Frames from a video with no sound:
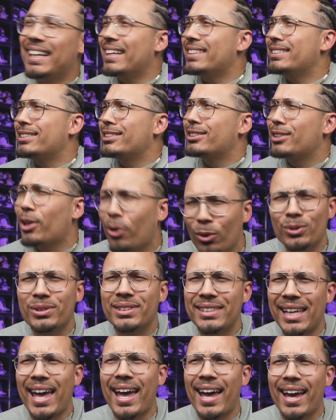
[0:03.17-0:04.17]
yet so
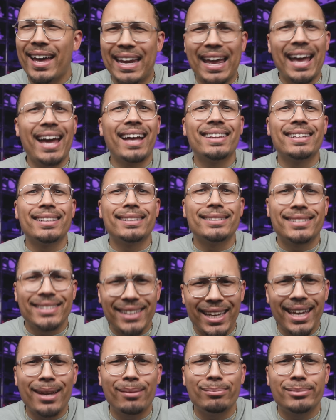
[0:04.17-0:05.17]
sad at the
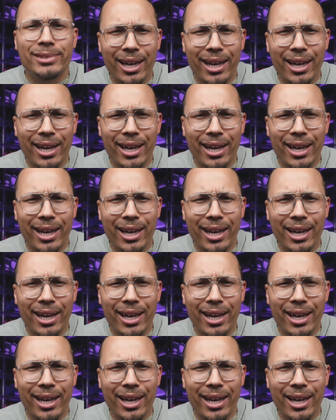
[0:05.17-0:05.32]
same